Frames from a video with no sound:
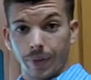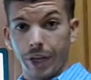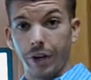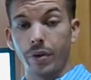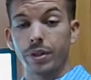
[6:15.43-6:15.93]

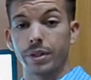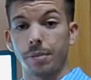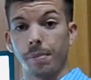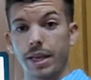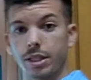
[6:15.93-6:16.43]
Here, the
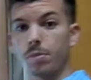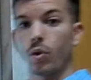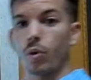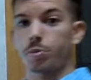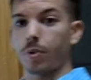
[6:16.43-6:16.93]
maximum
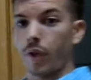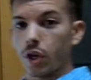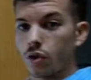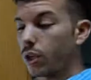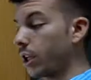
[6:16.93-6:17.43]
gross
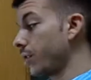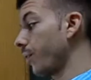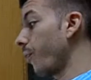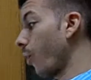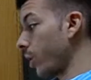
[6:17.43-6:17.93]
production is
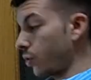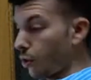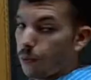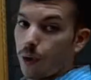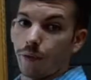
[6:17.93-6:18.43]

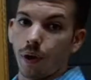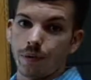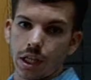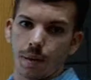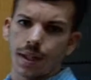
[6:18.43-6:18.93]
42.5
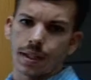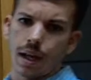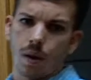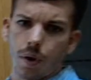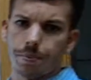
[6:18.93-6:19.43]
gigawatts
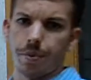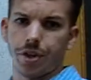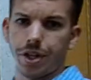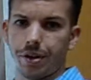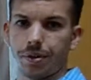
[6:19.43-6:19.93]
hour per
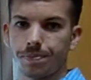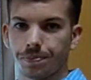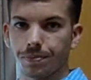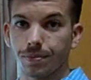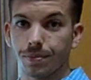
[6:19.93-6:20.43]
year.
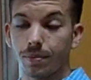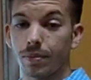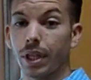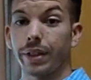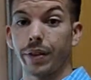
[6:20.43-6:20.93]

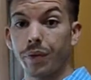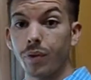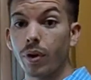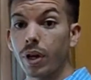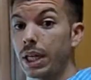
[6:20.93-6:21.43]

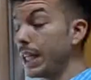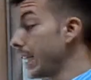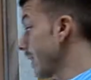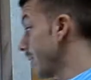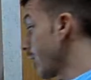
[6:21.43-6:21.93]
Therefore,
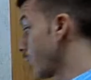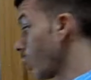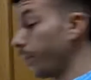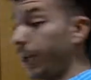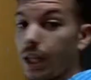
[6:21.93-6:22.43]
this will
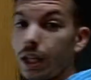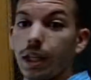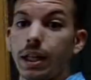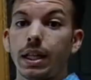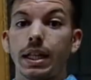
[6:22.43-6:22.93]
be
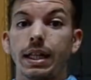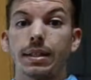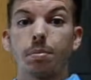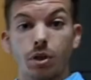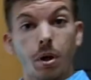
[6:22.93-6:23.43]

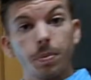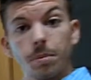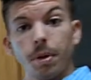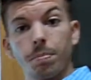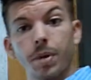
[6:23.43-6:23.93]
the
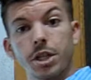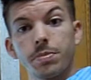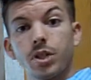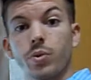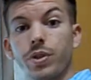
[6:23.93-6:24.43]
optimal
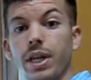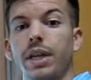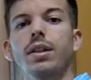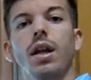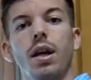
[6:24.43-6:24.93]
placement to design
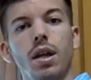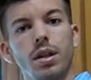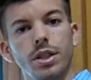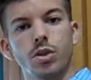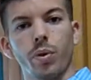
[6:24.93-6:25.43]

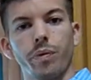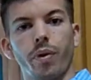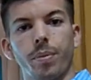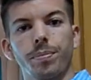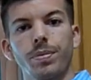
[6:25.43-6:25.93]
this wind
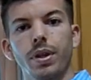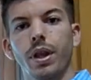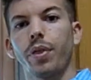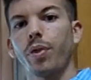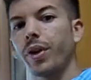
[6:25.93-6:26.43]
farm,
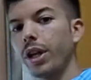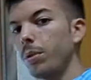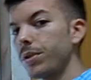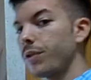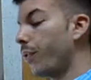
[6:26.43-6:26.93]
30
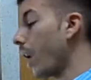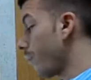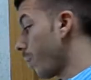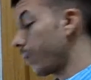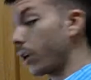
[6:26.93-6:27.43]
kilometers far
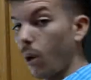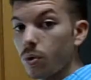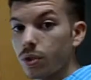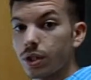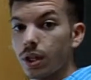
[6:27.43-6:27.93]
from the
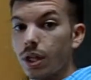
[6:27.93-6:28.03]
coast